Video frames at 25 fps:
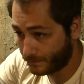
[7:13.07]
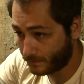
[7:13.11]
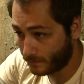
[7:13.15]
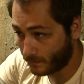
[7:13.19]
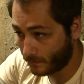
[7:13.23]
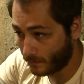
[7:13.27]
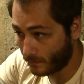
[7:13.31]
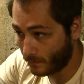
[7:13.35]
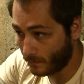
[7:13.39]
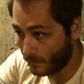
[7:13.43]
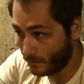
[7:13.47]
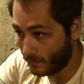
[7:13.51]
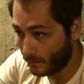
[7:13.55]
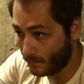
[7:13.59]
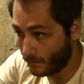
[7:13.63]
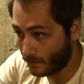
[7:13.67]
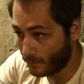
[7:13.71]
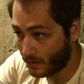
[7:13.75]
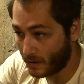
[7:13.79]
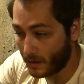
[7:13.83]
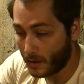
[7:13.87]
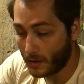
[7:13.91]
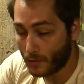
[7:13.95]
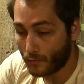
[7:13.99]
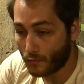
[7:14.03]
be
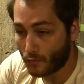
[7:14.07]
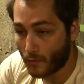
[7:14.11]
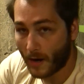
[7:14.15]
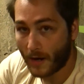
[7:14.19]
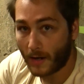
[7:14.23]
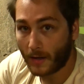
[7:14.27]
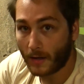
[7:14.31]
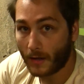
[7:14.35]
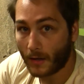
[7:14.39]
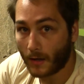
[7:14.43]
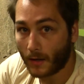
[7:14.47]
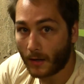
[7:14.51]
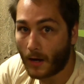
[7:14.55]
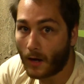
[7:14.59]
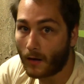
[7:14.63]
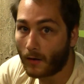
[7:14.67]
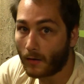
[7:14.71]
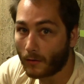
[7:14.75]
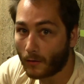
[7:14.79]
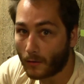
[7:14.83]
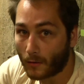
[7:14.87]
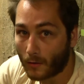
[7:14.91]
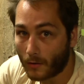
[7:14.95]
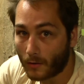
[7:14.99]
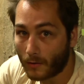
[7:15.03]
ready and on
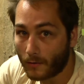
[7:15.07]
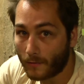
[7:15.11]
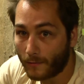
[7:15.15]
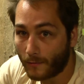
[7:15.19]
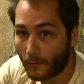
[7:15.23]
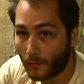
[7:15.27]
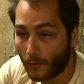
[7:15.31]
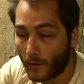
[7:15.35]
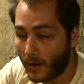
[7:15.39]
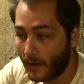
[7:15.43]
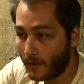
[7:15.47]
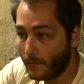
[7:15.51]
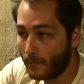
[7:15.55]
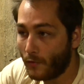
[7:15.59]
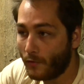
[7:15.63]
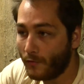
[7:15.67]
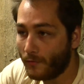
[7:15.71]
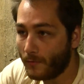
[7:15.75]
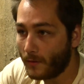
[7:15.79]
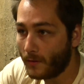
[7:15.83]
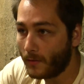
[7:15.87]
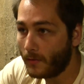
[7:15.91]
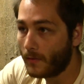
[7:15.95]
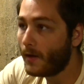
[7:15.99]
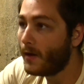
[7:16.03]
alert for any movement.
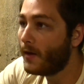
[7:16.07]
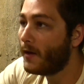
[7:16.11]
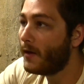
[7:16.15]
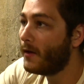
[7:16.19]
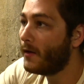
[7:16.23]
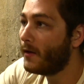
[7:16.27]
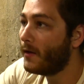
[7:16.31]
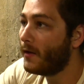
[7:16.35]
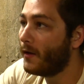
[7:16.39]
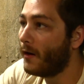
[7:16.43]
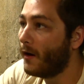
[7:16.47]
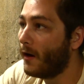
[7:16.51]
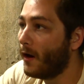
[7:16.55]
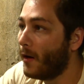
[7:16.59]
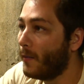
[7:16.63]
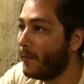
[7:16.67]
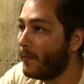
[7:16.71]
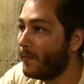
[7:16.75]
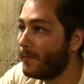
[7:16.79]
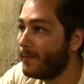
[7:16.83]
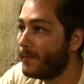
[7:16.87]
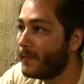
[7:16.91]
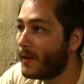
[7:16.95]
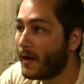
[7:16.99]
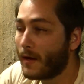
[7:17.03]
Um, that
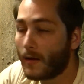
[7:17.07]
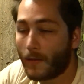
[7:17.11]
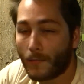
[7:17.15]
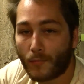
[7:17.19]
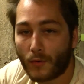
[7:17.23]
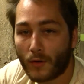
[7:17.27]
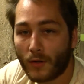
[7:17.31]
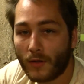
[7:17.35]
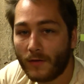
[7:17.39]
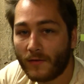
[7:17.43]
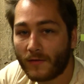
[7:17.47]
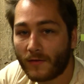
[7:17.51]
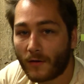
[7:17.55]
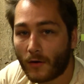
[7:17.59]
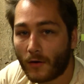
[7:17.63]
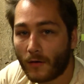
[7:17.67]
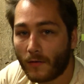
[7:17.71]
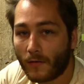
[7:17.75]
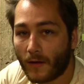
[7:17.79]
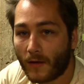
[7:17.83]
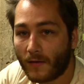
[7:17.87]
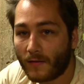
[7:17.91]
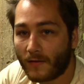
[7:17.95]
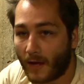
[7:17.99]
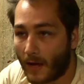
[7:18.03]
I'm pretty certain that's
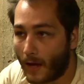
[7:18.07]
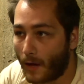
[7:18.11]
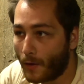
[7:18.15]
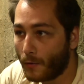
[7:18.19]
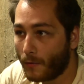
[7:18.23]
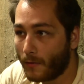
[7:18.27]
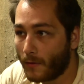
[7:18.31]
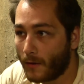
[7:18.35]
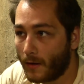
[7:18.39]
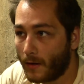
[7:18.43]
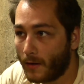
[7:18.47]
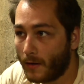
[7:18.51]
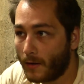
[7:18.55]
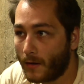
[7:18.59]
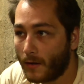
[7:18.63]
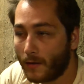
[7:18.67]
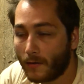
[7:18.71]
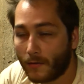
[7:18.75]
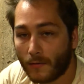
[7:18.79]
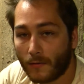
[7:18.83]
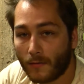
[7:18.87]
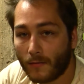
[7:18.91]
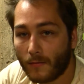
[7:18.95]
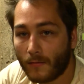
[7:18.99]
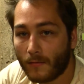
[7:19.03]
how they get
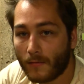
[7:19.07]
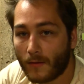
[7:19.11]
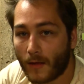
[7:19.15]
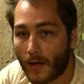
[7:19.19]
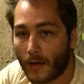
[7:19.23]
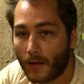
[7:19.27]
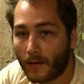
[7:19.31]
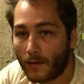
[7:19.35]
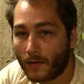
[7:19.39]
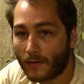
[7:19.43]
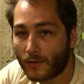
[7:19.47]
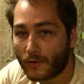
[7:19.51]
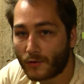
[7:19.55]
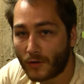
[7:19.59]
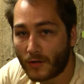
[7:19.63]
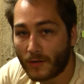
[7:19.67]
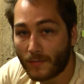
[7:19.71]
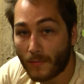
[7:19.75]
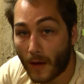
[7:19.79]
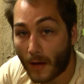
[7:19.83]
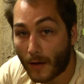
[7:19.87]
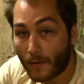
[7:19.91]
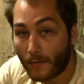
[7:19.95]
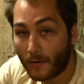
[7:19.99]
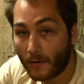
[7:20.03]
that extreme battery
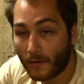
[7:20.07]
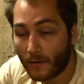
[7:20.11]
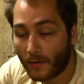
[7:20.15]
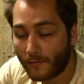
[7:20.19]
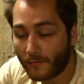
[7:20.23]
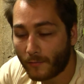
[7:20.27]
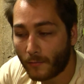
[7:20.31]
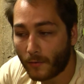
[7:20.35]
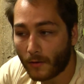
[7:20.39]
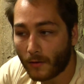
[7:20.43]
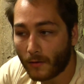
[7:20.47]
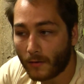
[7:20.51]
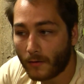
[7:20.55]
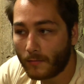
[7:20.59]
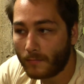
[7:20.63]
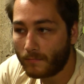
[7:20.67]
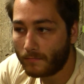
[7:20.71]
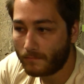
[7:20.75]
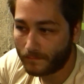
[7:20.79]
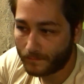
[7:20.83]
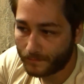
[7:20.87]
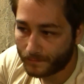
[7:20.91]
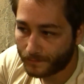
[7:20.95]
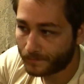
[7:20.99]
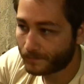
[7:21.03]
life, but
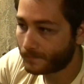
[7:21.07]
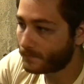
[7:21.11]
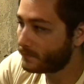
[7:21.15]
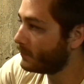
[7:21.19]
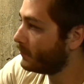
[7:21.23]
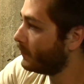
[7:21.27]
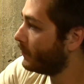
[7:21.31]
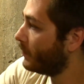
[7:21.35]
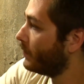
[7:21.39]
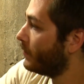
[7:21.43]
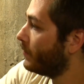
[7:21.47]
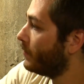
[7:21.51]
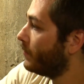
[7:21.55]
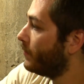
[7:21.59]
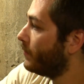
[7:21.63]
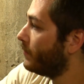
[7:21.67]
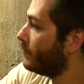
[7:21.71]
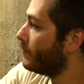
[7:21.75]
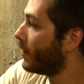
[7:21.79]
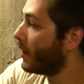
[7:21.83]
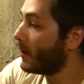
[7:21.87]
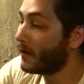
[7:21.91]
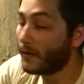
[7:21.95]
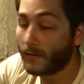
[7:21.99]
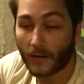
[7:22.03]
not
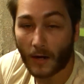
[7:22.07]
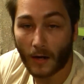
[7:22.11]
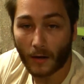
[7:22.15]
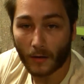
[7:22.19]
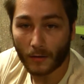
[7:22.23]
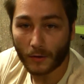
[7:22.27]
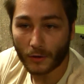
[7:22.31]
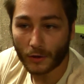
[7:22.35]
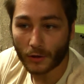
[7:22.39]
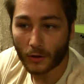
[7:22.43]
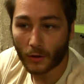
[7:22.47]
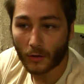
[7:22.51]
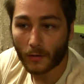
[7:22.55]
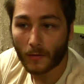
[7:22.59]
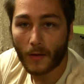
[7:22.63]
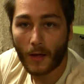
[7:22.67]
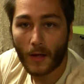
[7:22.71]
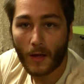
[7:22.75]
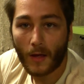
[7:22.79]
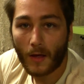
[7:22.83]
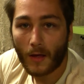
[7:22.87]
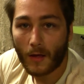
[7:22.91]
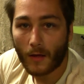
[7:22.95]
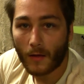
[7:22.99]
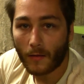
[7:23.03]
entirely sure.
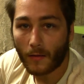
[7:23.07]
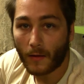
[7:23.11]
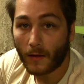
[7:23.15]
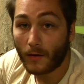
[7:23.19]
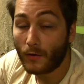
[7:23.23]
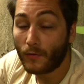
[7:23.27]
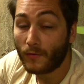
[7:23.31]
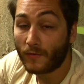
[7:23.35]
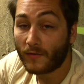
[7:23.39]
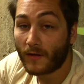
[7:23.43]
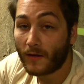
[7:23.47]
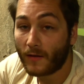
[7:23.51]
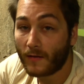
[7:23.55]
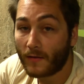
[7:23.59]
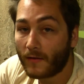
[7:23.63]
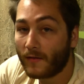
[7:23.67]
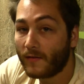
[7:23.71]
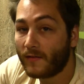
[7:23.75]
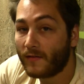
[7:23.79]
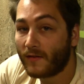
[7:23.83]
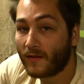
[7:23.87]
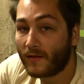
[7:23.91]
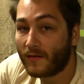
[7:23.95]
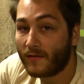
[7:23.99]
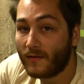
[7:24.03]
They do say that it's
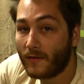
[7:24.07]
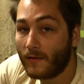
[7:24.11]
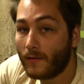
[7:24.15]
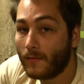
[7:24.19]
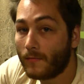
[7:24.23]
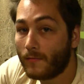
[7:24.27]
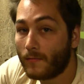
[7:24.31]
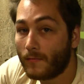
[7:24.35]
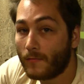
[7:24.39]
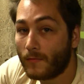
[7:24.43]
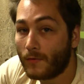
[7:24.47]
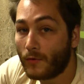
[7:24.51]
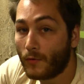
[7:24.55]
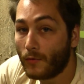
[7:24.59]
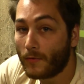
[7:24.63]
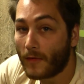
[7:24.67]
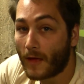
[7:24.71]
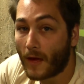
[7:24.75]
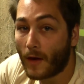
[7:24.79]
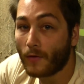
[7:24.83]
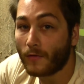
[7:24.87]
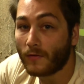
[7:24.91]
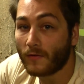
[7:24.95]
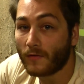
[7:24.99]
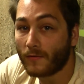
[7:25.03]
sixty-two thousand
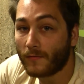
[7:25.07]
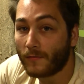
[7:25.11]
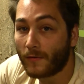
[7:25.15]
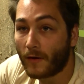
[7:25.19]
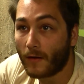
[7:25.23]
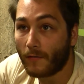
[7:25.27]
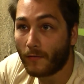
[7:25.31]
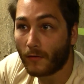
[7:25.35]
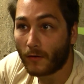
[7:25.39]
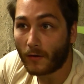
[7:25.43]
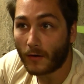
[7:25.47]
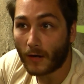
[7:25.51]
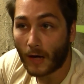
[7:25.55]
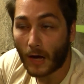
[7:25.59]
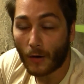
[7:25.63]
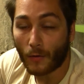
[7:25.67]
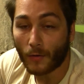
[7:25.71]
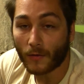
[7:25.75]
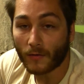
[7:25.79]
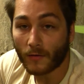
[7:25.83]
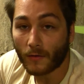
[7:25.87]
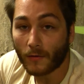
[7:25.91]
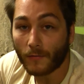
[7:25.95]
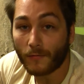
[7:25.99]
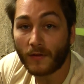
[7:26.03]
five hundred hours of
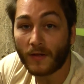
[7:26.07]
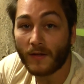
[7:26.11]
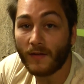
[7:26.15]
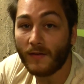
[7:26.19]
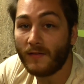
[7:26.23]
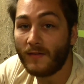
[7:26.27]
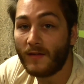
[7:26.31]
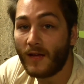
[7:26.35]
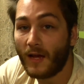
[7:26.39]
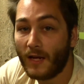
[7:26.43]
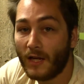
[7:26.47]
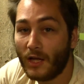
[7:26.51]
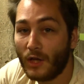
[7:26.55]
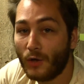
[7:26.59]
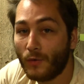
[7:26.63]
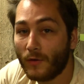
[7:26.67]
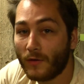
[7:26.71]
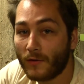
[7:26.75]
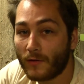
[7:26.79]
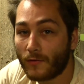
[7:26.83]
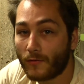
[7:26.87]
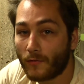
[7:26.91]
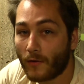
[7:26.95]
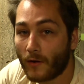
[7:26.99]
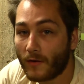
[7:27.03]
continuous
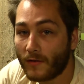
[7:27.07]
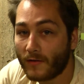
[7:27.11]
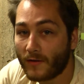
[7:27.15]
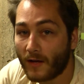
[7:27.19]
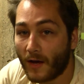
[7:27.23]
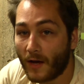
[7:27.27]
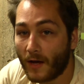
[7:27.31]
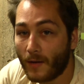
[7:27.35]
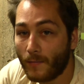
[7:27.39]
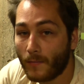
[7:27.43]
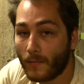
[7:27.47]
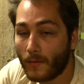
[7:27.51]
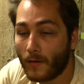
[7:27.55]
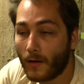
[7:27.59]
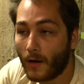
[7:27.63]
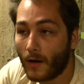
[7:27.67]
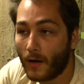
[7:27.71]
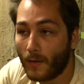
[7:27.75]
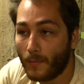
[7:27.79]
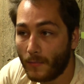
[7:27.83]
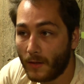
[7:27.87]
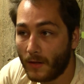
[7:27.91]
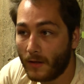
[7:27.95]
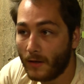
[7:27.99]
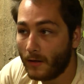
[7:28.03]
runtime on
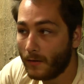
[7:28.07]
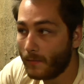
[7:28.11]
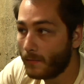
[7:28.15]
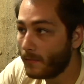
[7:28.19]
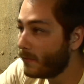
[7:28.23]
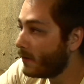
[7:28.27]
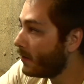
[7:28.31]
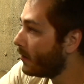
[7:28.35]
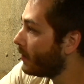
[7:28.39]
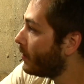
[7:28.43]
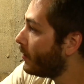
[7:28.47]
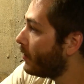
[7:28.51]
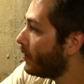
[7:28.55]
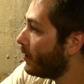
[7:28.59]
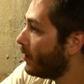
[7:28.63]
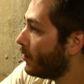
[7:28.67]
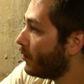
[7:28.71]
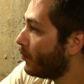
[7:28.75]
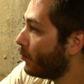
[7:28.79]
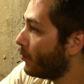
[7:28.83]
medium, which